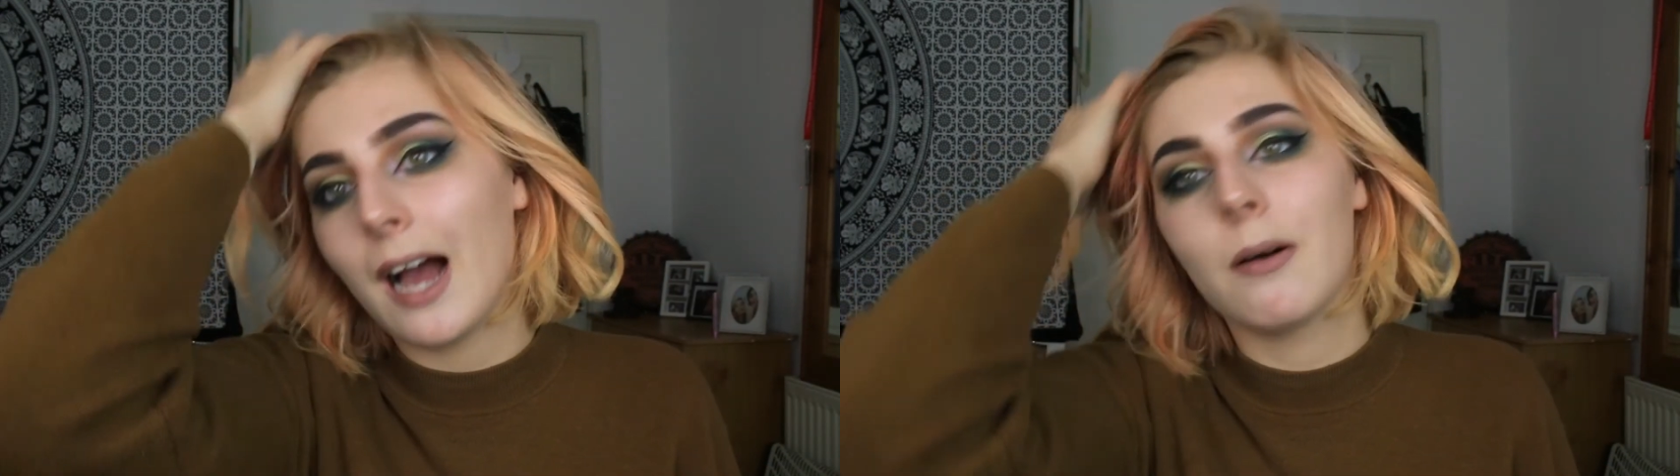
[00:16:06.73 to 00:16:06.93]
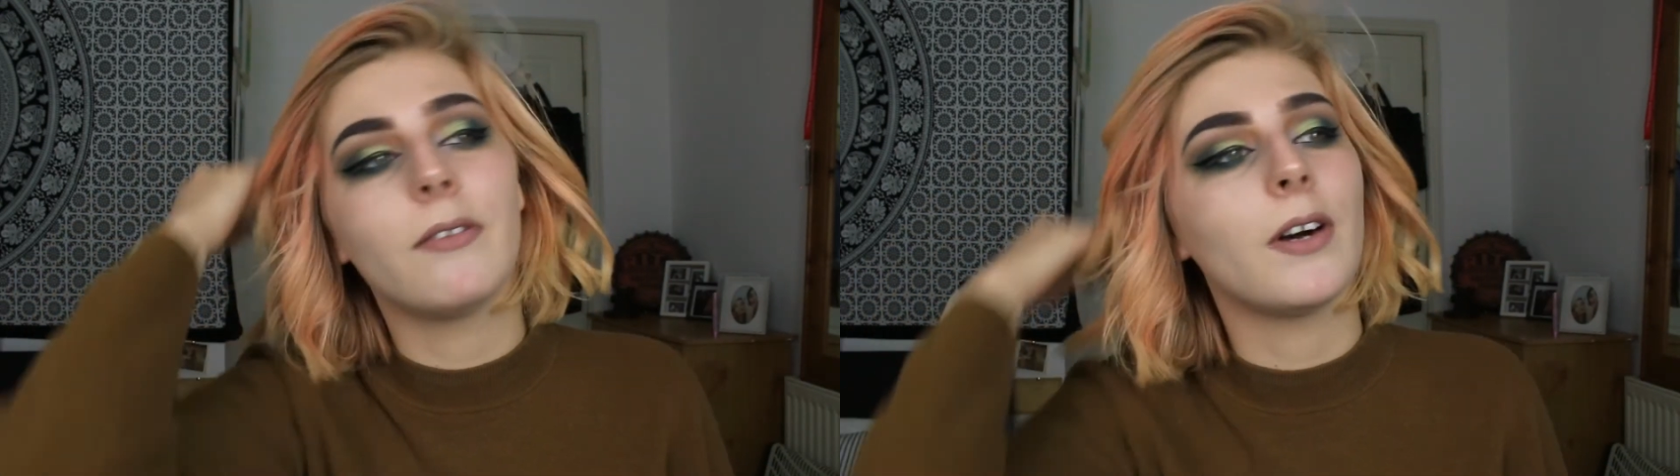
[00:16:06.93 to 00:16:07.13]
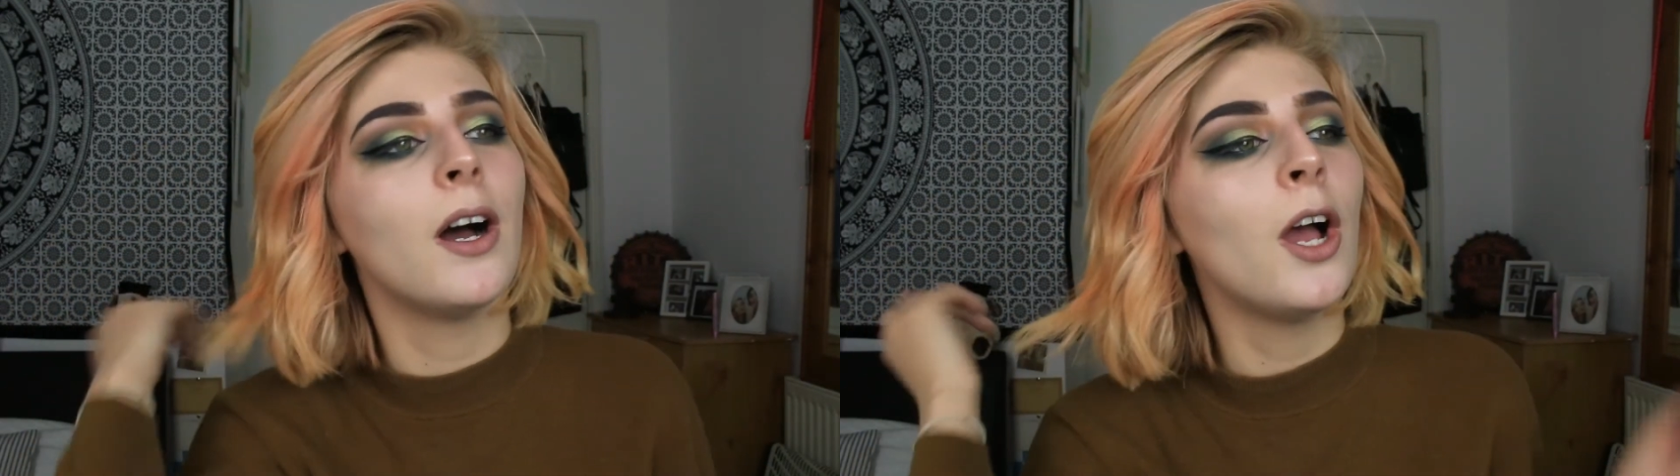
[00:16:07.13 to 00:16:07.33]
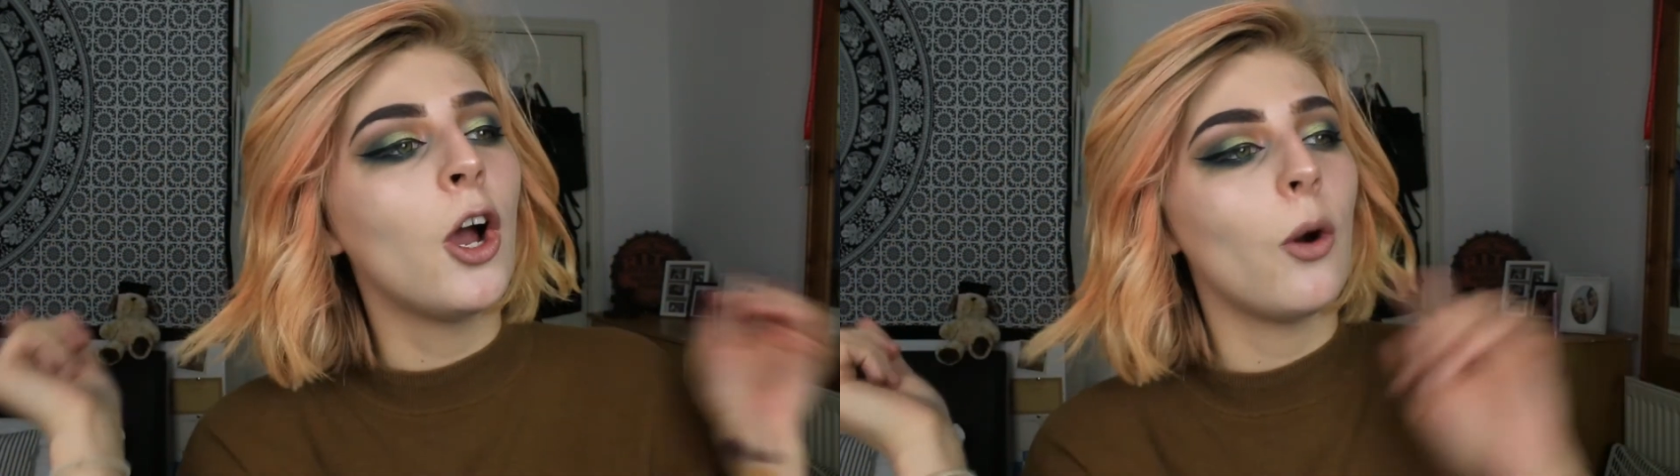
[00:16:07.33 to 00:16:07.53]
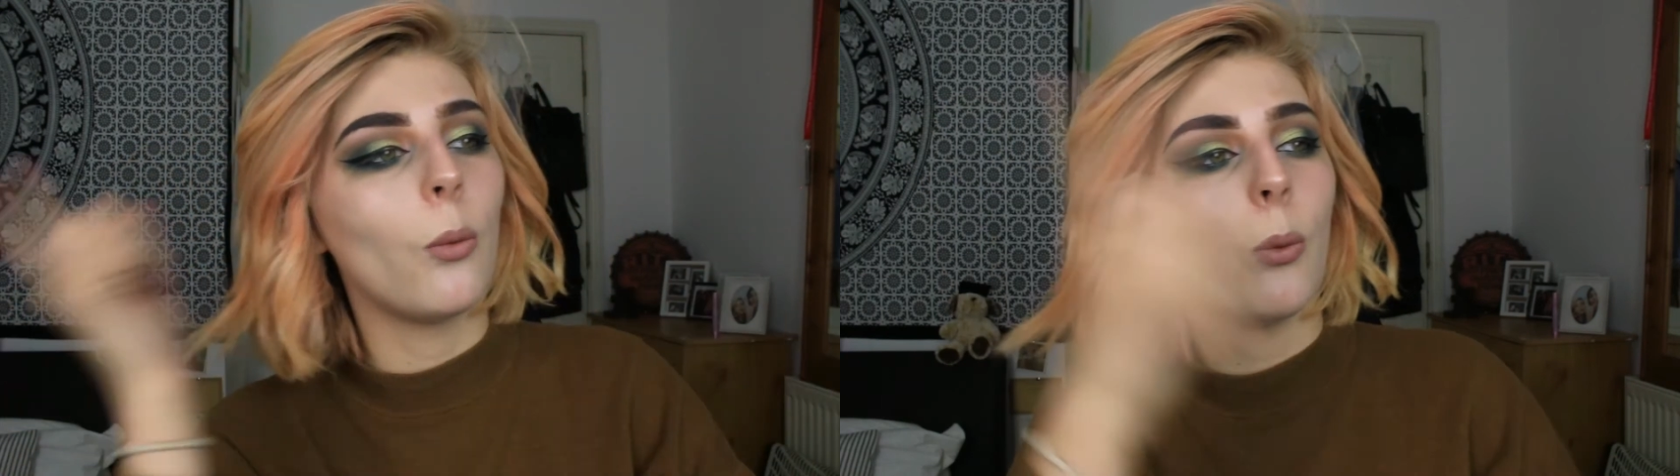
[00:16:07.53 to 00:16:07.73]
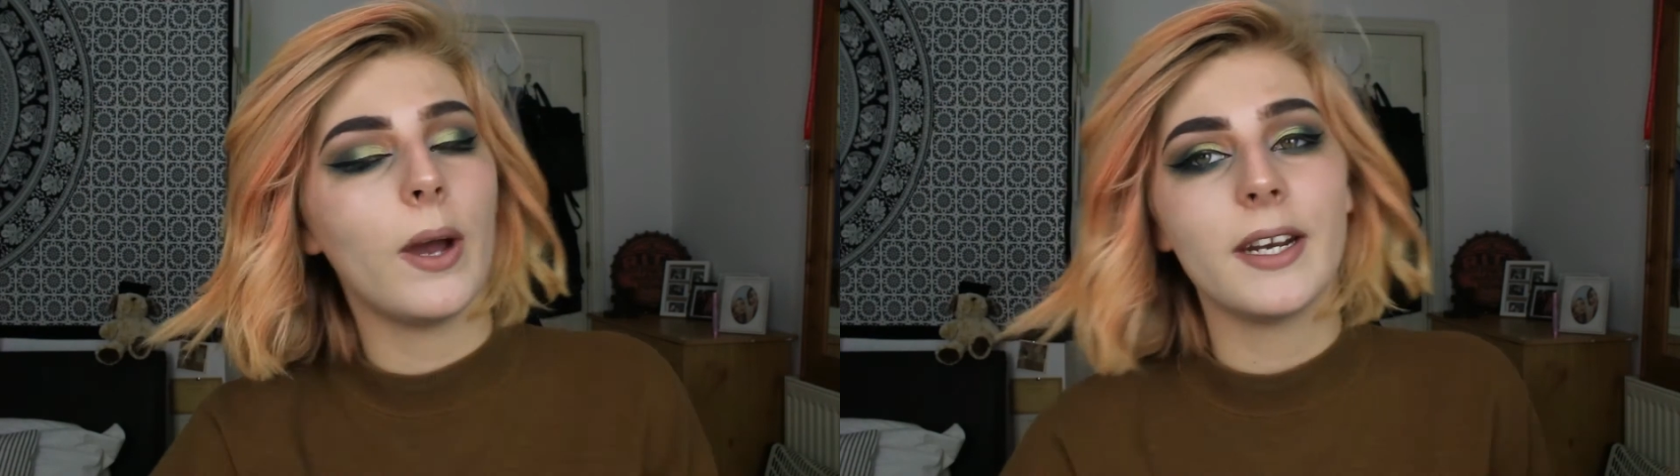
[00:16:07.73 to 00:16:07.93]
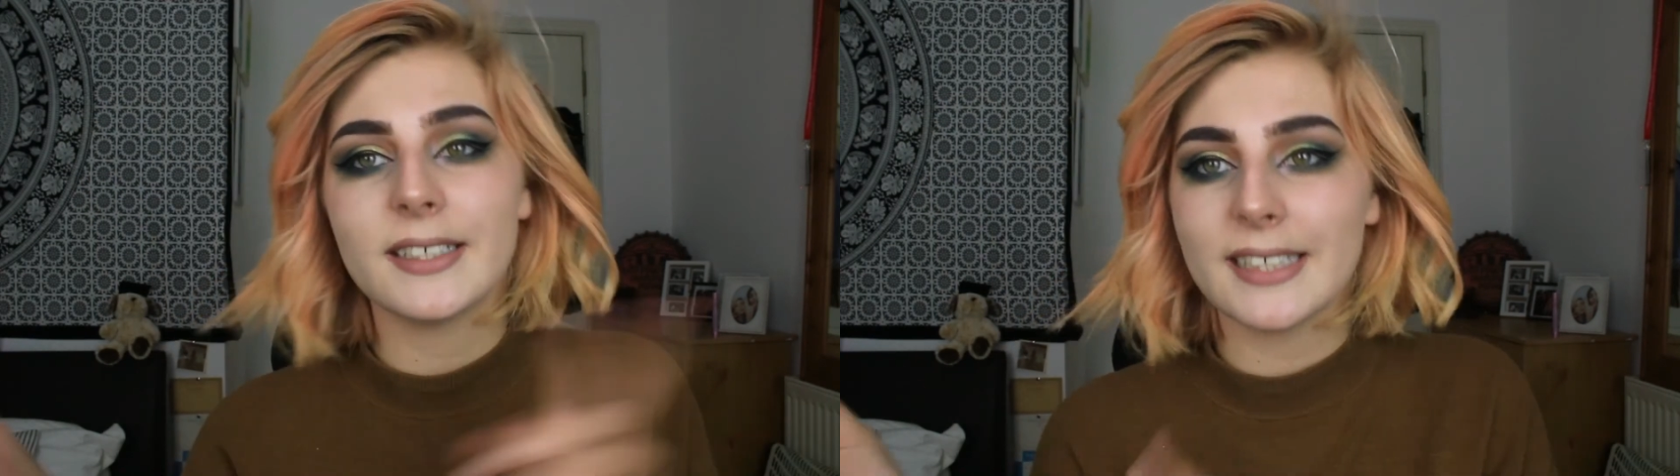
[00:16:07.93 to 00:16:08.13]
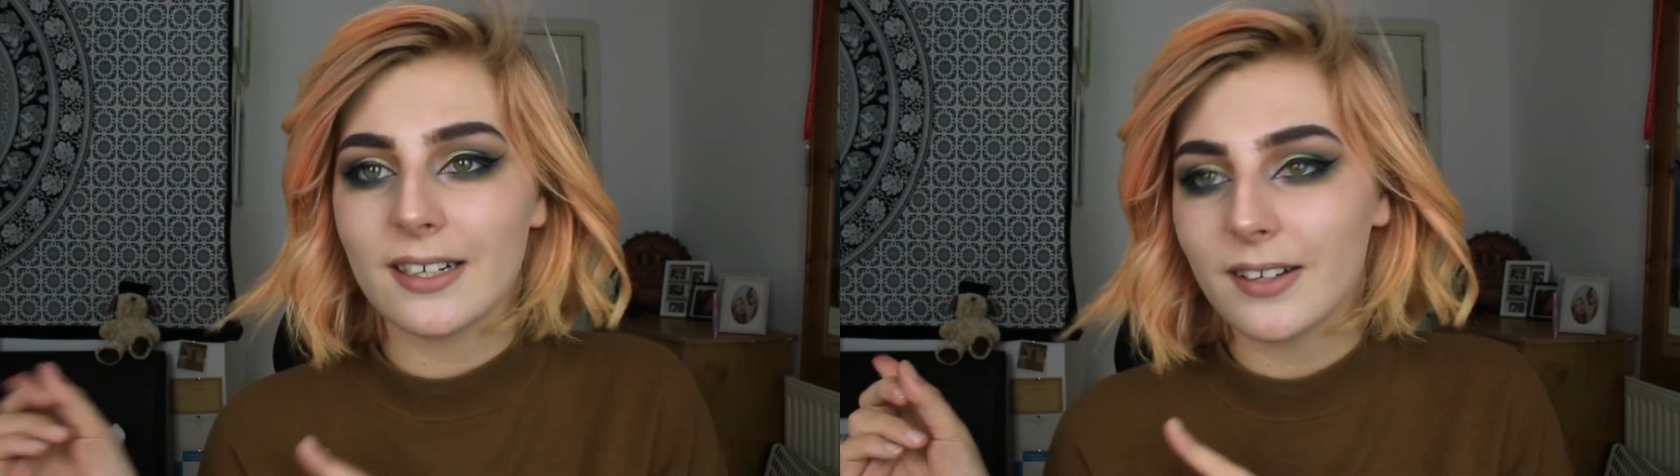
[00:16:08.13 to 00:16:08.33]
However, when
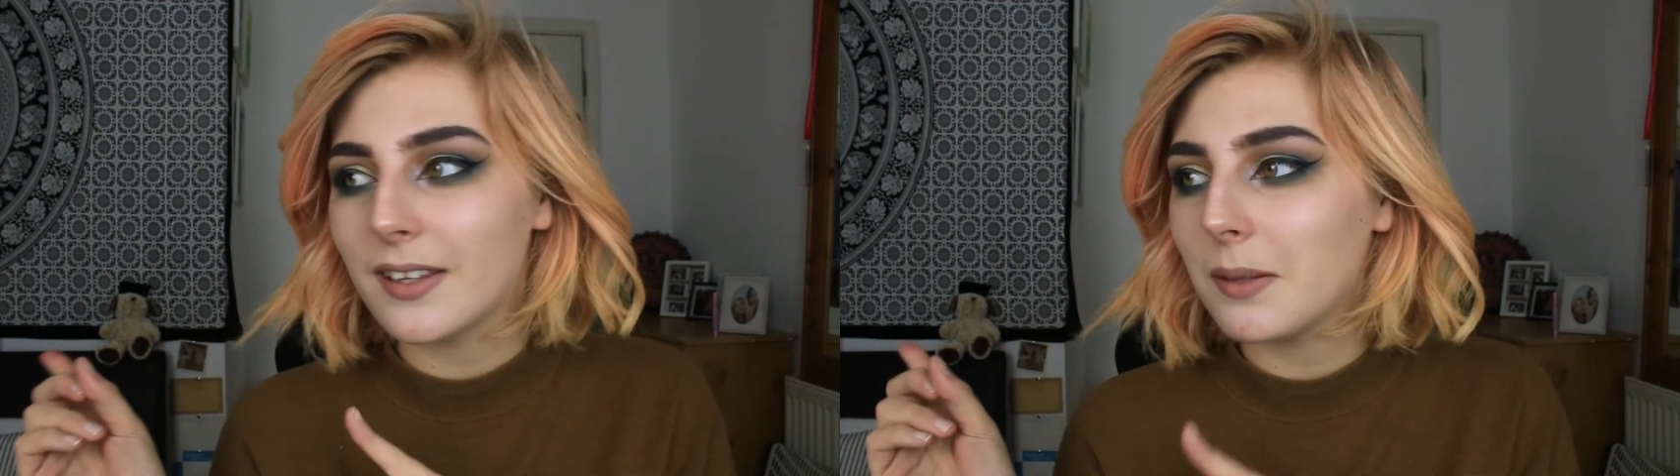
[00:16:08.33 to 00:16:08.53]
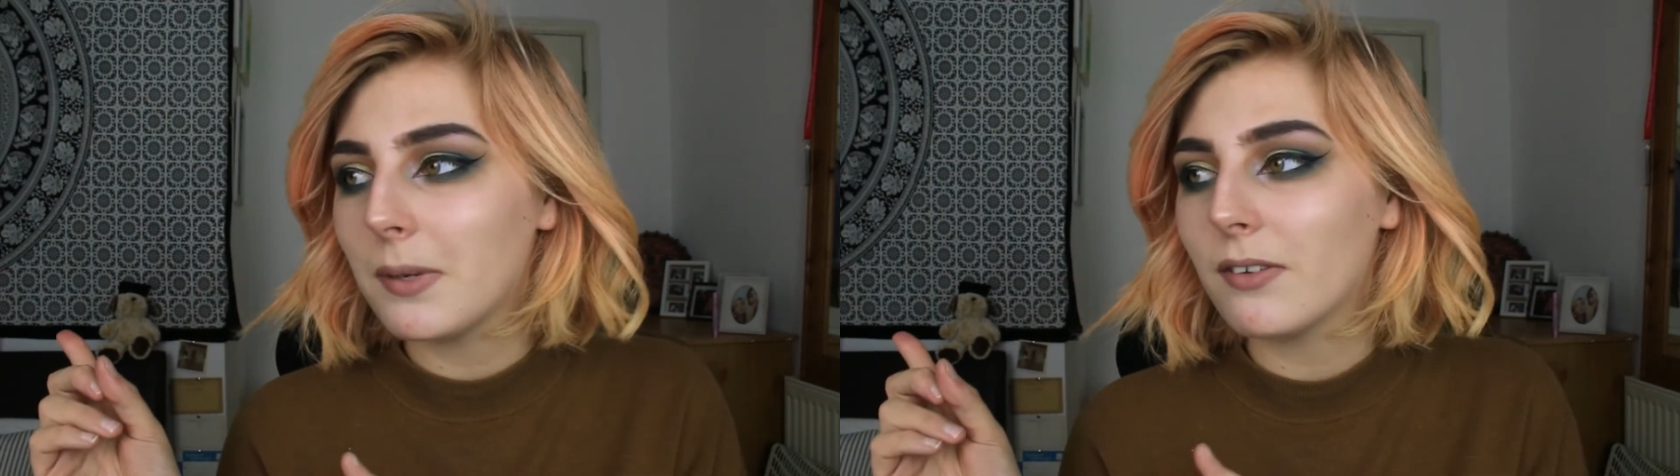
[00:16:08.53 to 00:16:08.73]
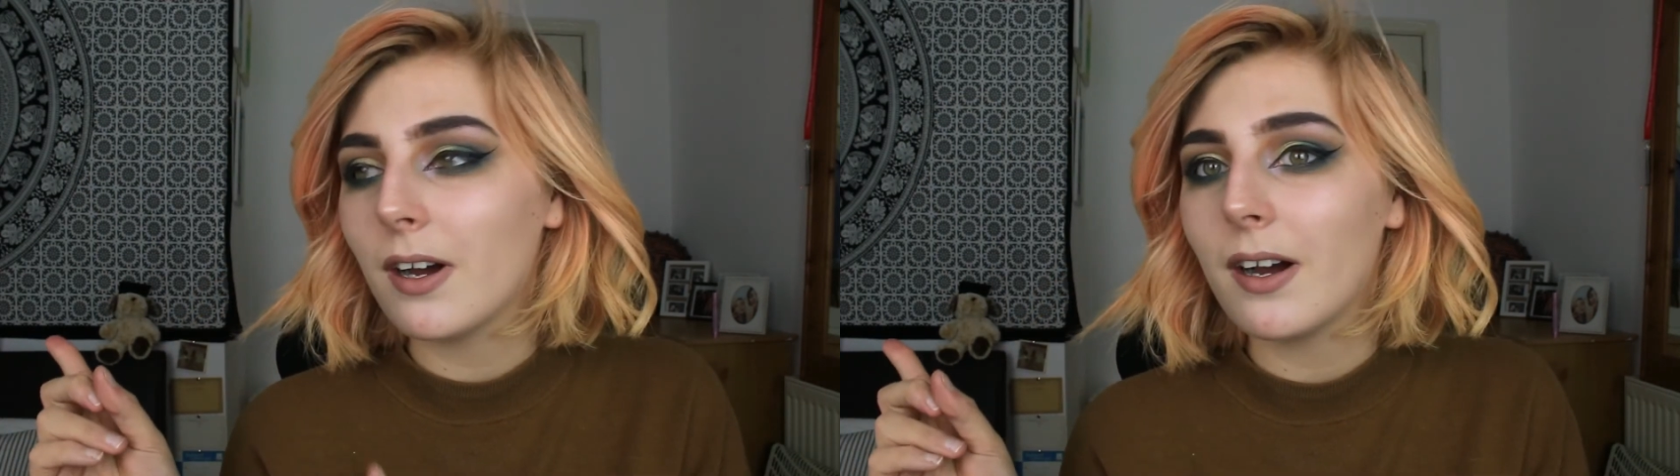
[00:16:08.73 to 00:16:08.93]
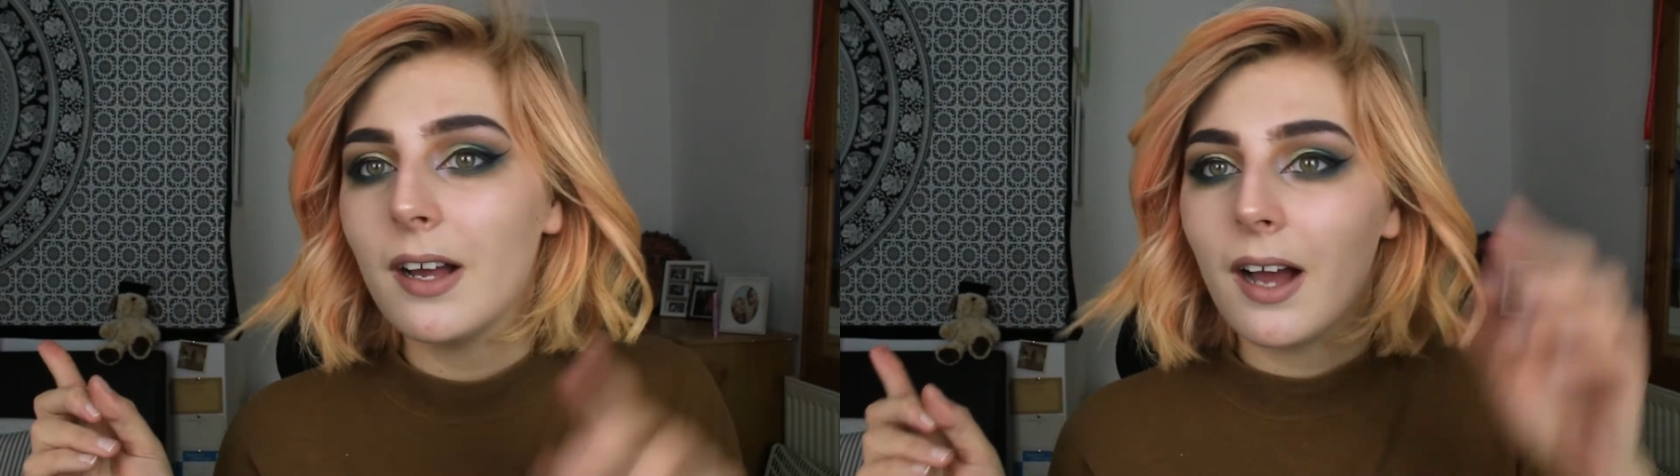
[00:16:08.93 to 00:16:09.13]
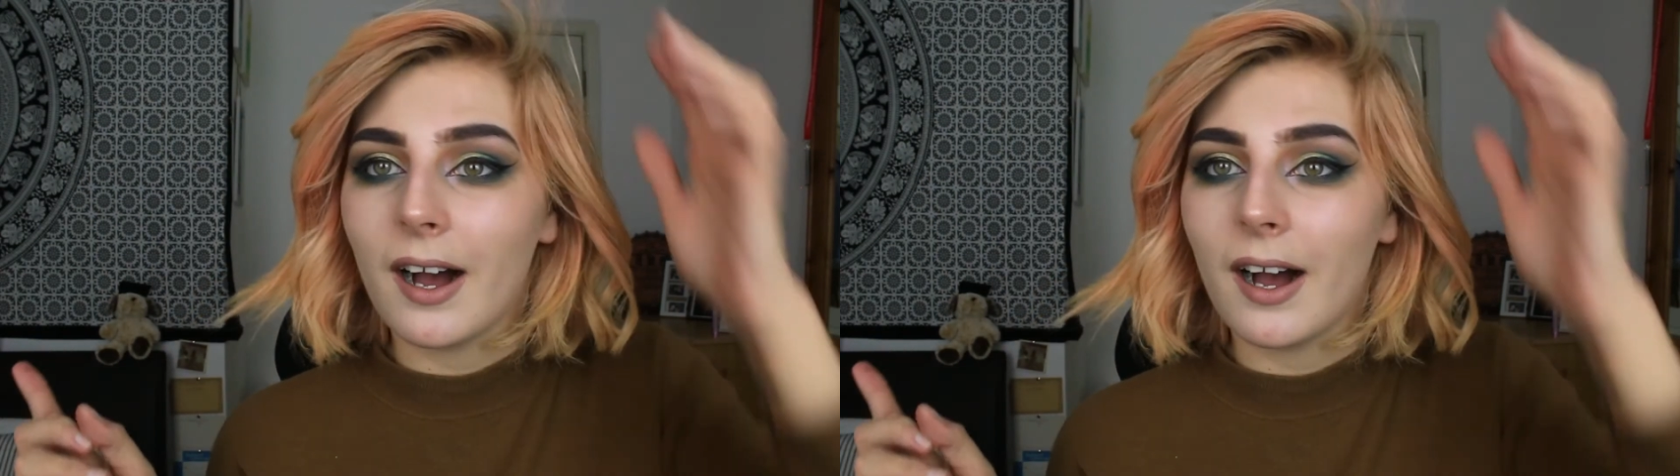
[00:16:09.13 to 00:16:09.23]
I did look in the mirror,